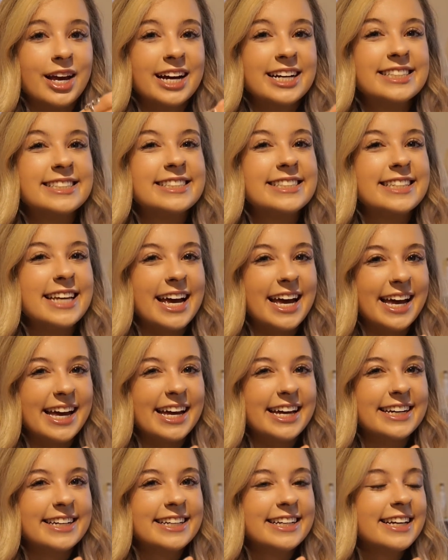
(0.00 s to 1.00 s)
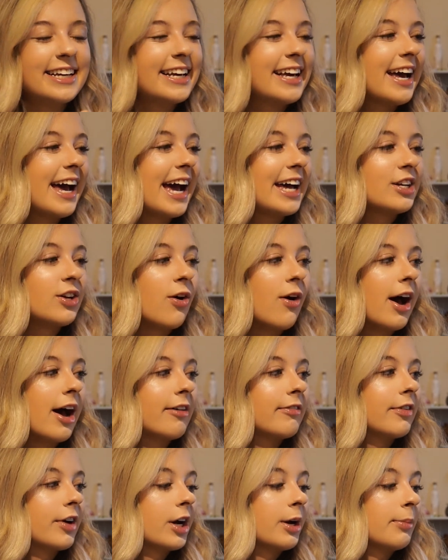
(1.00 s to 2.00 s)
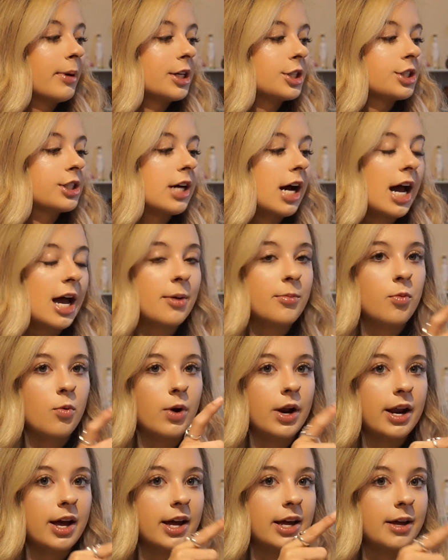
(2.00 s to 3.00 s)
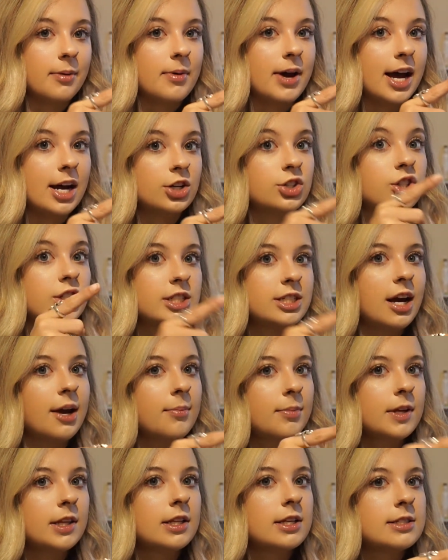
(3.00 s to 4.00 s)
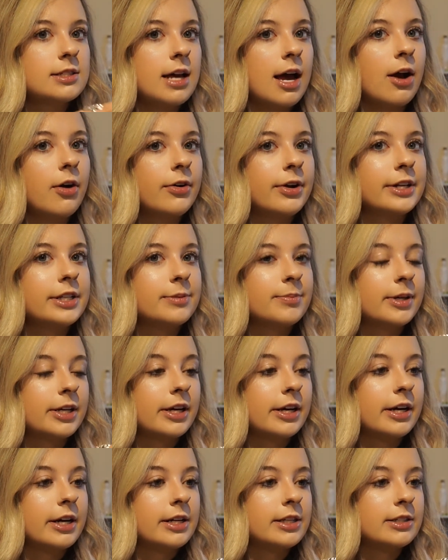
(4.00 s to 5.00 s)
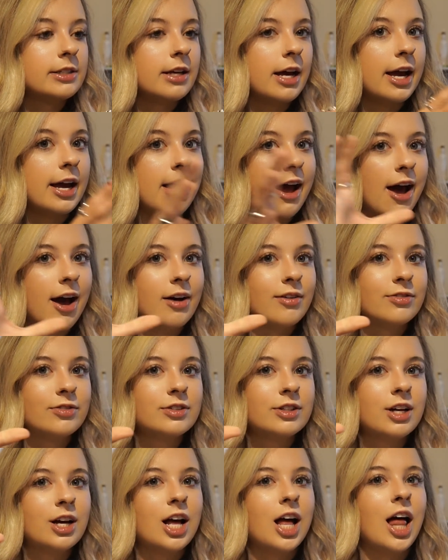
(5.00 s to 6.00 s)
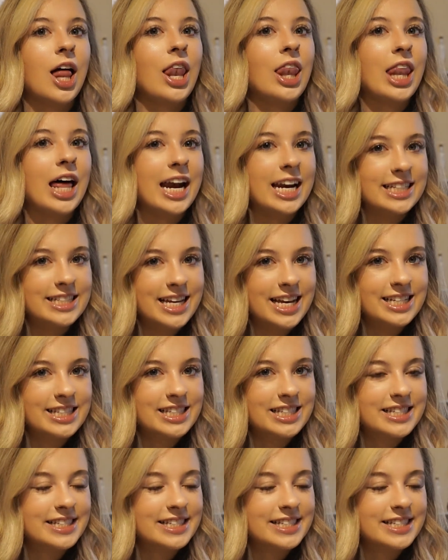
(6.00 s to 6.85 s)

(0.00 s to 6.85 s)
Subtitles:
I said, I don't have very much time when I am actually typing this out. It's because I have a lot of tests.